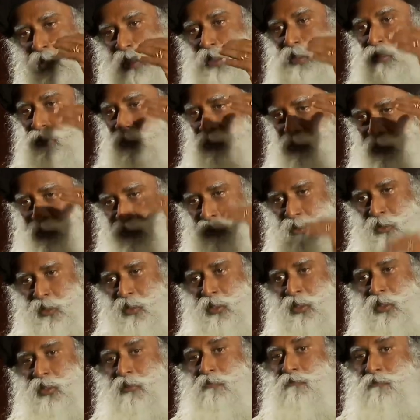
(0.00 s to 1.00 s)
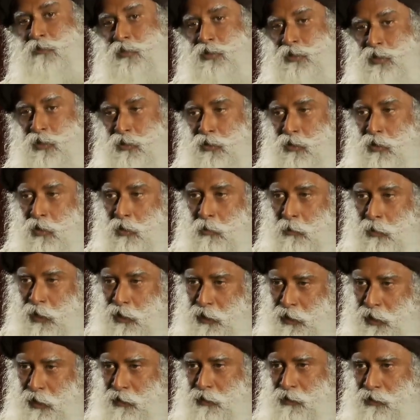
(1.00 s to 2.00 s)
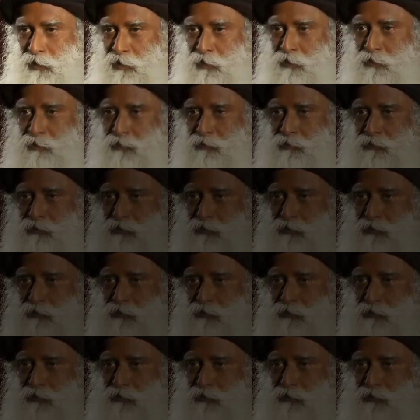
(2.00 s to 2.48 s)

days if it's a normal death.